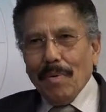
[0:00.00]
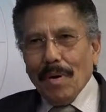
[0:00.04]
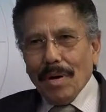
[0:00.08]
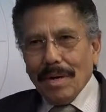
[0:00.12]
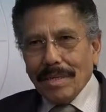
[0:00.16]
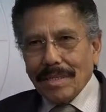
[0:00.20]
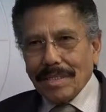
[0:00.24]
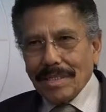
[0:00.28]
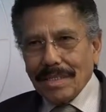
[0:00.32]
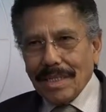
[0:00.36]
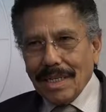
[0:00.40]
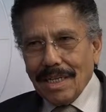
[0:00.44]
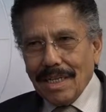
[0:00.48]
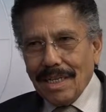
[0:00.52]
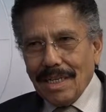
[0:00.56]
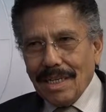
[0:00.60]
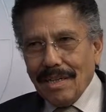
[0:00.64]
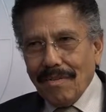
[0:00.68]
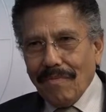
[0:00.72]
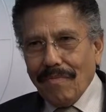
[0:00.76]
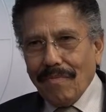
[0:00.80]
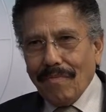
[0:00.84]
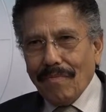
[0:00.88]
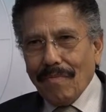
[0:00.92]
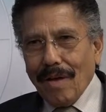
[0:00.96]
policy
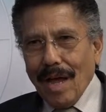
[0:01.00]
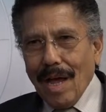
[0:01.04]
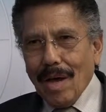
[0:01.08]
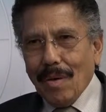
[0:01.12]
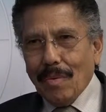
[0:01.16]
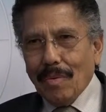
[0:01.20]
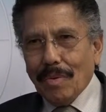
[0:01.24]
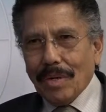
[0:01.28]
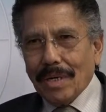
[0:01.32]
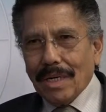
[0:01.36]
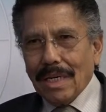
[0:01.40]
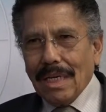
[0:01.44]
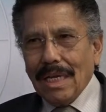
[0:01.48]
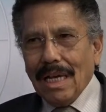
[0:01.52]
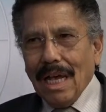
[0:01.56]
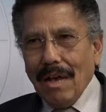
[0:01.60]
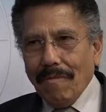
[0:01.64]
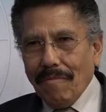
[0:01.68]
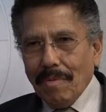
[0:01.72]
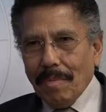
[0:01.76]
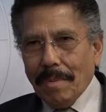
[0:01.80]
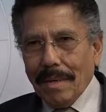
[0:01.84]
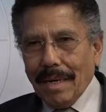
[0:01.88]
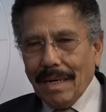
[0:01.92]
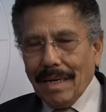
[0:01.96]
of our
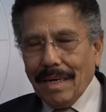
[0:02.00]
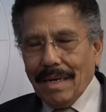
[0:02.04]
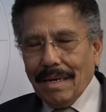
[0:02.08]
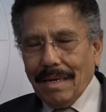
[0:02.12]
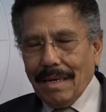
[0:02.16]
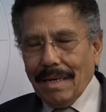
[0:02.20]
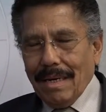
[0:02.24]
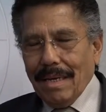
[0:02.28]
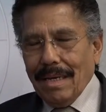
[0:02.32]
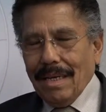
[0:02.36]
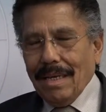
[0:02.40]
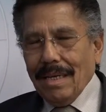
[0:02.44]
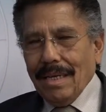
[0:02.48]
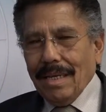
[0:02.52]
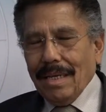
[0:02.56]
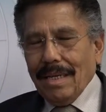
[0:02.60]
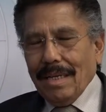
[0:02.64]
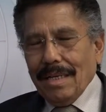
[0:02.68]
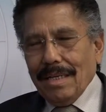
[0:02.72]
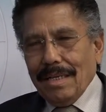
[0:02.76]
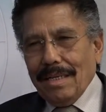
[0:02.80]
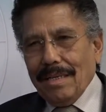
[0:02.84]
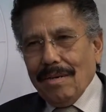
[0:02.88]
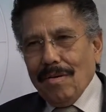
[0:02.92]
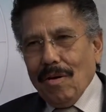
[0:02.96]
government.
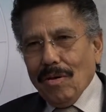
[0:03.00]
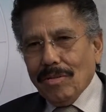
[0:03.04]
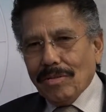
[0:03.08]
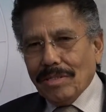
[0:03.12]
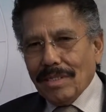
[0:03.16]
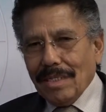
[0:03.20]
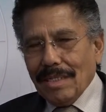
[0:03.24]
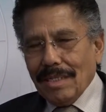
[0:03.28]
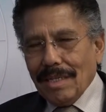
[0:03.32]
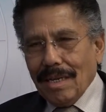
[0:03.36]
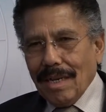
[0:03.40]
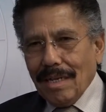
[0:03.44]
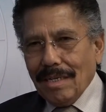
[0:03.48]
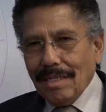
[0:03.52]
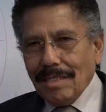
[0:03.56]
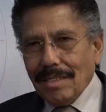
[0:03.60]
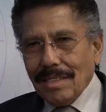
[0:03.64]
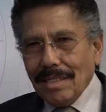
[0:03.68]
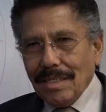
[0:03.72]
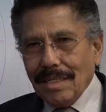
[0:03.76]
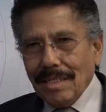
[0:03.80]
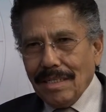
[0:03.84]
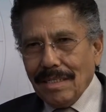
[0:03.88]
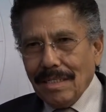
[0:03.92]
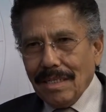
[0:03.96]
The
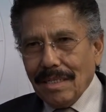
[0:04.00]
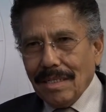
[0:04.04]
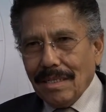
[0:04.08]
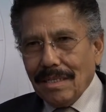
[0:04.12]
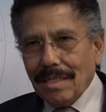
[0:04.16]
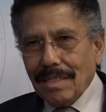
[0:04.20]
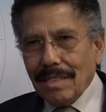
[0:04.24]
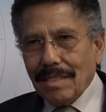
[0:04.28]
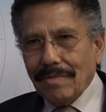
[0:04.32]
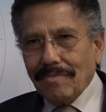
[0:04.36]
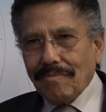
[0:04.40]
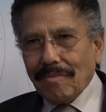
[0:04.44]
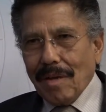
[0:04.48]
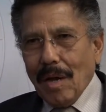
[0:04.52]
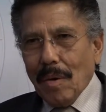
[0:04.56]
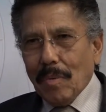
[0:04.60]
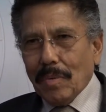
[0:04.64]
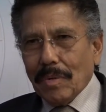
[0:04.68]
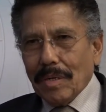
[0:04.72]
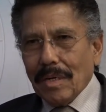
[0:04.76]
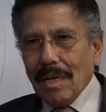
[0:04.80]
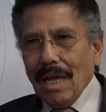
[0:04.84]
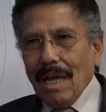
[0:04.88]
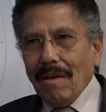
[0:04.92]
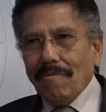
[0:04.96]
concentration of
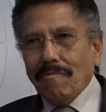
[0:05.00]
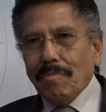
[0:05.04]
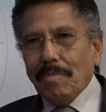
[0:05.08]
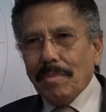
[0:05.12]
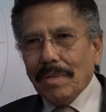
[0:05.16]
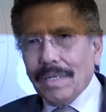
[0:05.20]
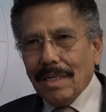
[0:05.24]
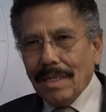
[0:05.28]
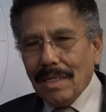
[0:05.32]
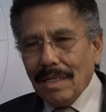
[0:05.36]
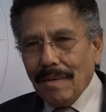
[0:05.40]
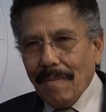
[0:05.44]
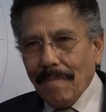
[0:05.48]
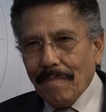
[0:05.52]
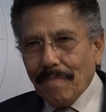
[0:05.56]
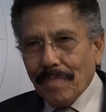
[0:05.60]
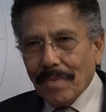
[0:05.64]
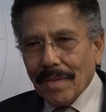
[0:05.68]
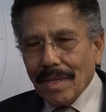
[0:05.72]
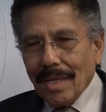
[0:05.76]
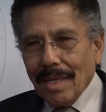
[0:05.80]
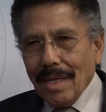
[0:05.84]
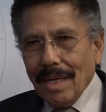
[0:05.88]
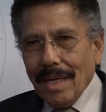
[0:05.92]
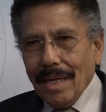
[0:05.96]
our government
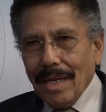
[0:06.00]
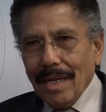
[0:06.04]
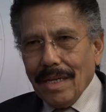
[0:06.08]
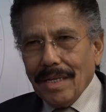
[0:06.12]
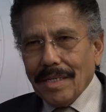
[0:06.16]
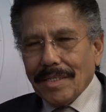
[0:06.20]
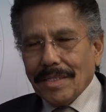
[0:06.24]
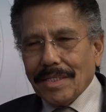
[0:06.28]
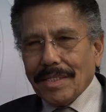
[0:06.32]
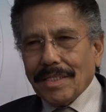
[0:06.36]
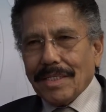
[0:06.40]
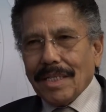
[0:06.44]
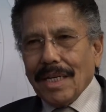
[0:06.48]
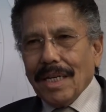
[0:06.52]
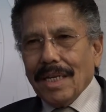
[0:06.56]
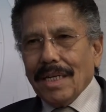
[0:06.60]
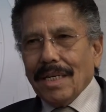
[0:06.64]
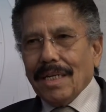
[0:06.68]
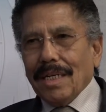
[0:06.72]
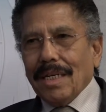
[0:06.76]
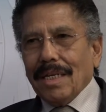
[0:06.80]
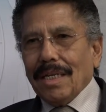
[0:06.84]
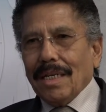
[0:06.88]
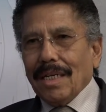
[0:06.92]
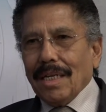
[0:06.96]
is
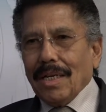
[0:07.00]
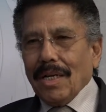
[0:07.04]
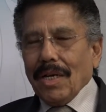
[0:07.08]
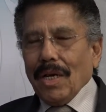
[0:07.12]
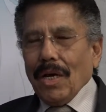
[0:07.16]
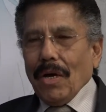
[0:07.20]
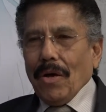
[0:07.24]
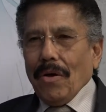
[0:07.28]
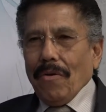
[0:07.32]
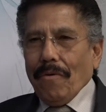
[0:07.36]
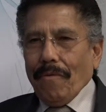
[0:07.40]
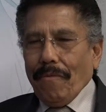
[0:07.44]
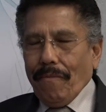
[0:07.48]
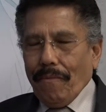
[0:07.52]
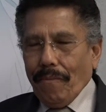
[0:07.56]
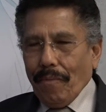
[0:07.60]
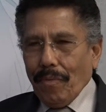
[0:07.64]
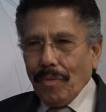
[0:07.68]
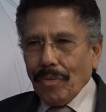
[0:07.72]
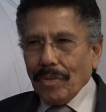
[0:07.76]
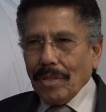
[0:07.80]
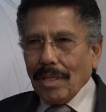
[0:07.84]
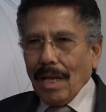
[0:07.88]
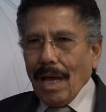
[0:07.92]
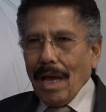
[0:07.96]
in
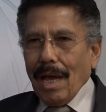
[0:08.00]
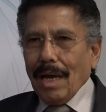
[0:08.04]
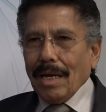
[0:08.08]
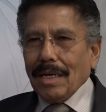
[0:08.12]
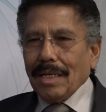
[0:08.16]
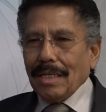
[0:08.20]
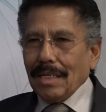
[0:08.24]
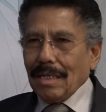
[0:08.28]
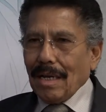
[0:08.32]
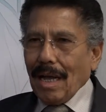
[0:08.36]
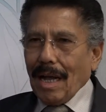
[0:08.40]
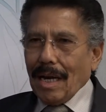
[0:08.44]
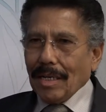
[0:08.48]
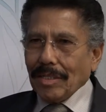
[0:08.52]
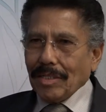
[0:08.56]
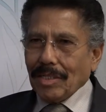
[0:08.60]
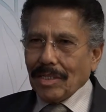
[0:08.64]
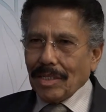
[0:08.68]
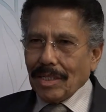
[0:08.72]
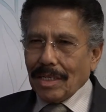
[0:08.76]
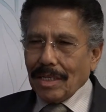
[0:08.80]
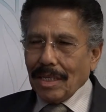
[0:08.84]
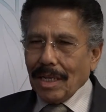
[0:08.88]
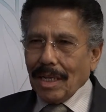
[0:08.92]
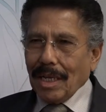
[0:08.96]
food,
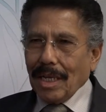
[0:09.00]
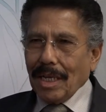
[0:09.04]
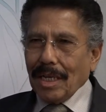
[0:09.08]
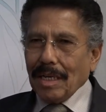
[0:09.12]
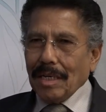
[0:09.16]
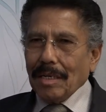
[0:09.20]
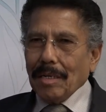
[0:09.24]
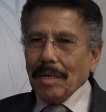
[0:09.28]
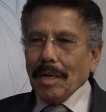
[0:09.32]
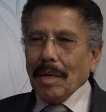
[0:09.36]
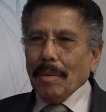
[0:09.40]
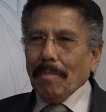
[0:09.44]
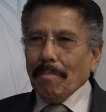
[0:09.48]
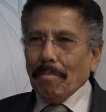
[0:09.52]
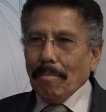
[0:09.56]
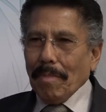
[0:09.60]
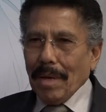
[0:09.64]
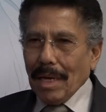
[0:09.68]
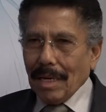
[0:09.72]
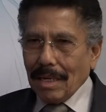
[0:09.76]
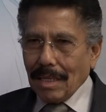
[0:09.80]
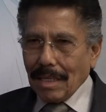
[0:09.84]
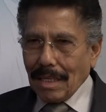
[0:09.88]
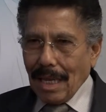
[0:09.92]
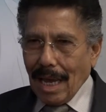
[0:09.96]
agriculture and
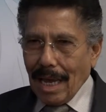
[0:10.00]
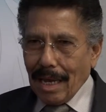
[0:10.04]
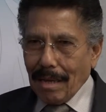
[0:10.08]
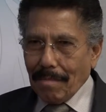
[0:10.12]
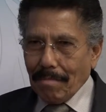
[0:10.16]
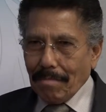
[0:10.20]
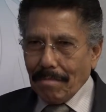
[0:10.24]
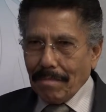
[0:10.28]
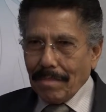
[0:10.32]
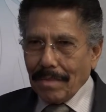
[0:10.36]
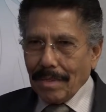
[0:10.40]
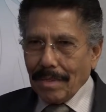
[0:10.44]
maritime.